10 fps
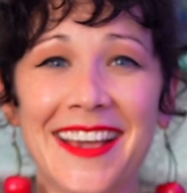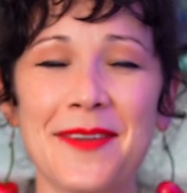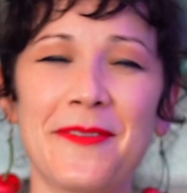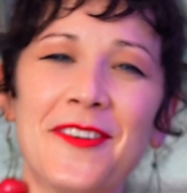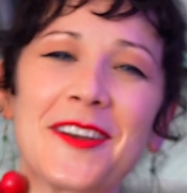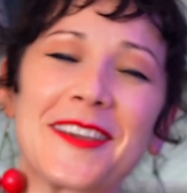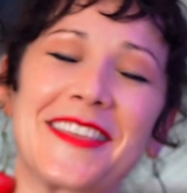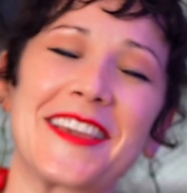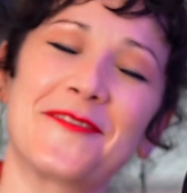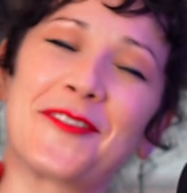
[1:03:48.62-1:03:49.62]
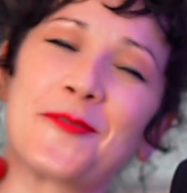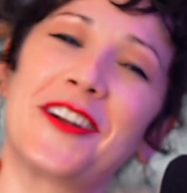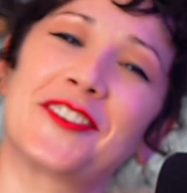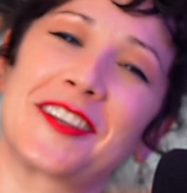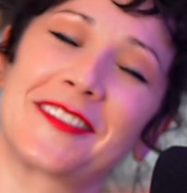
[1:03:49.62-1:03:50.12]
keep it funky. Thank you for
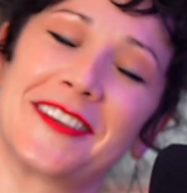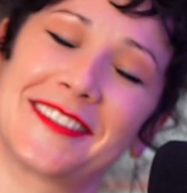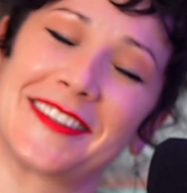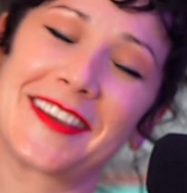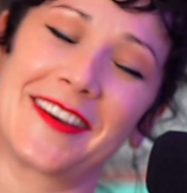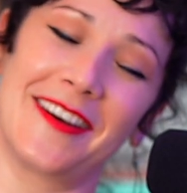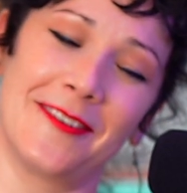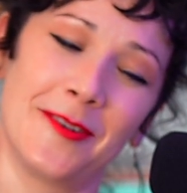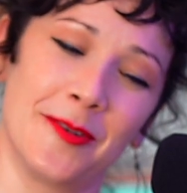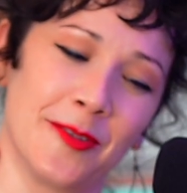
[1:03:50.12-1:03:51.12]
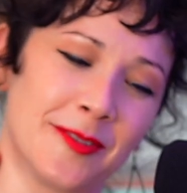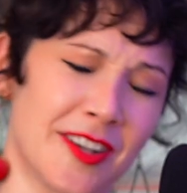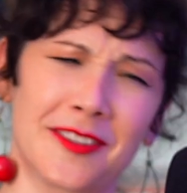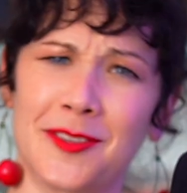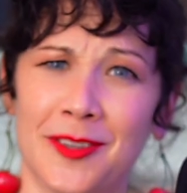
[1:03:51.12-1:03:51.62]
watching, listening. I'll talk to you